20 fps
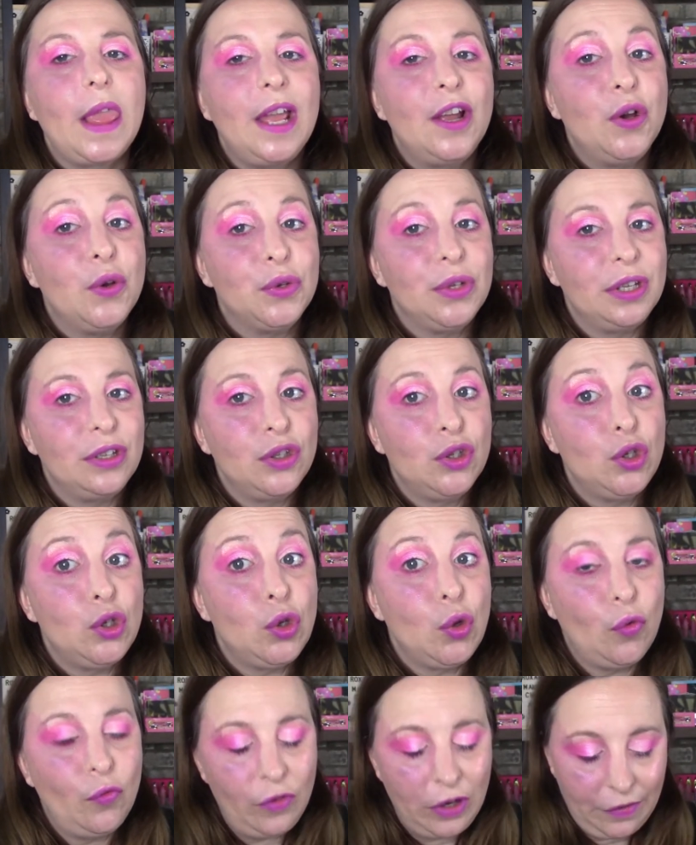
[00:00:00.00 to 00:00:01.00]
goes on
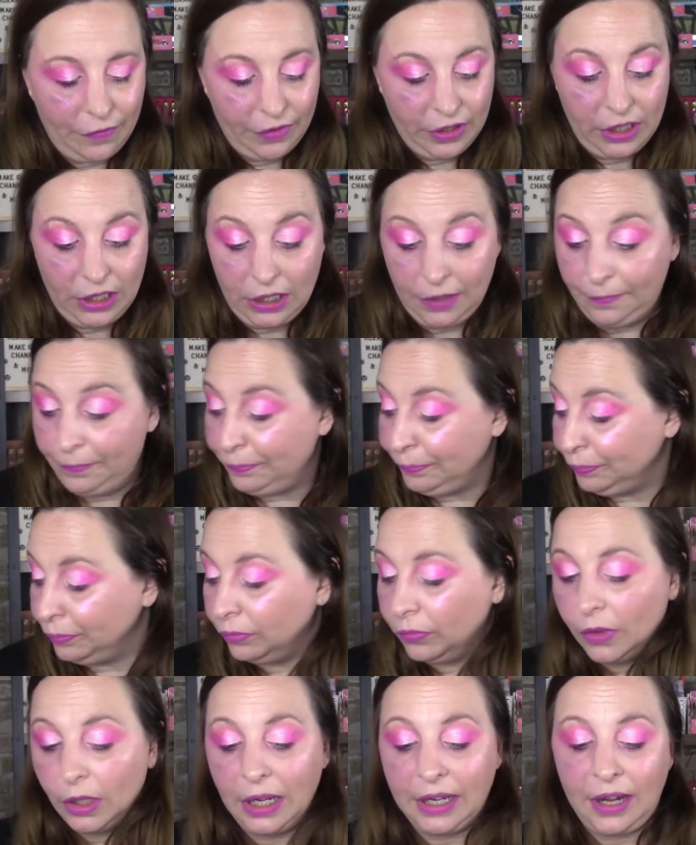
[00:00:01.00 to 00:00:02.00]
so velvety.
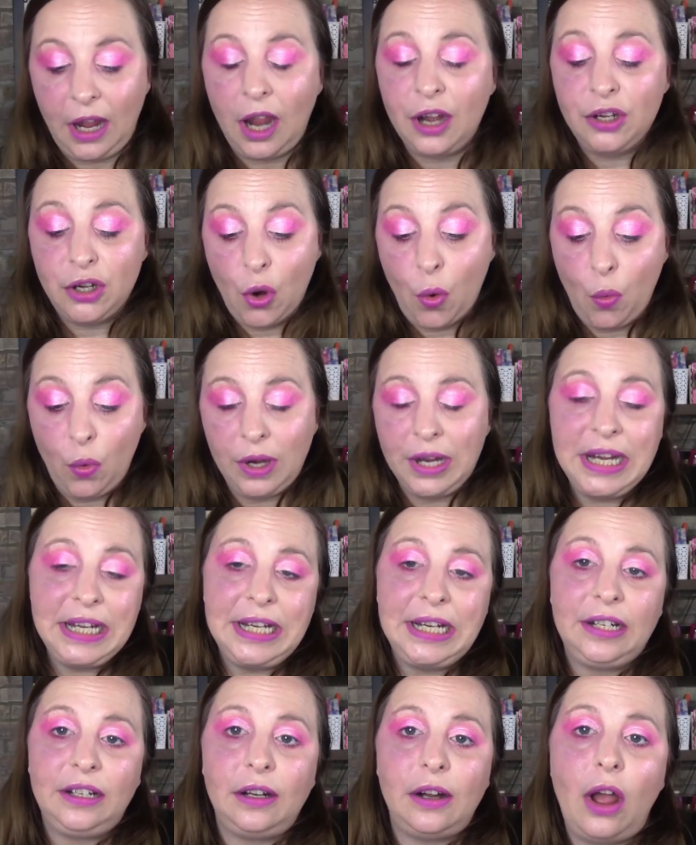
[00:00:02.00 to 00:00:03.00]
Like, I don't want to
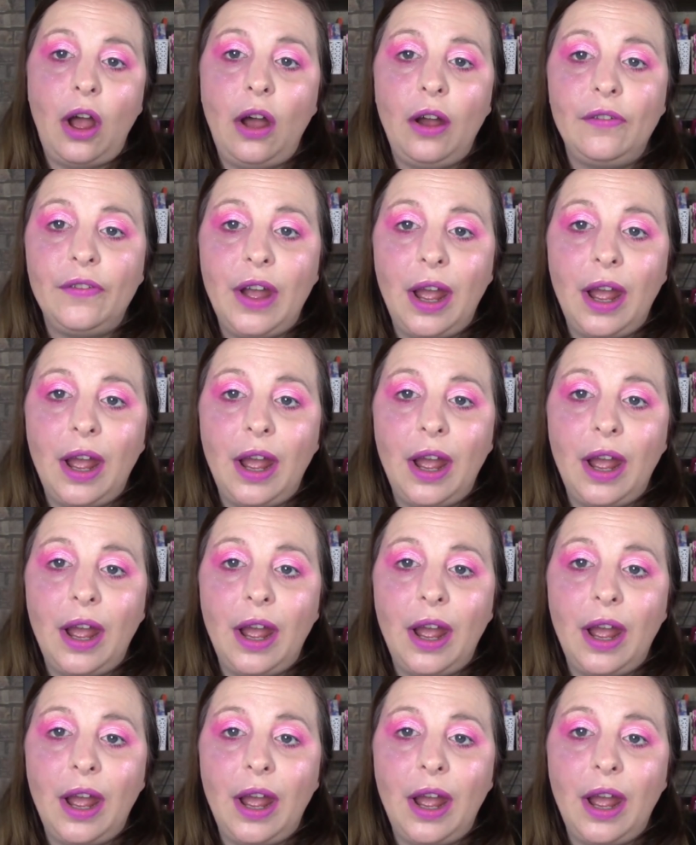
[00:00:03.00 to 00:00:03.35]
take it off.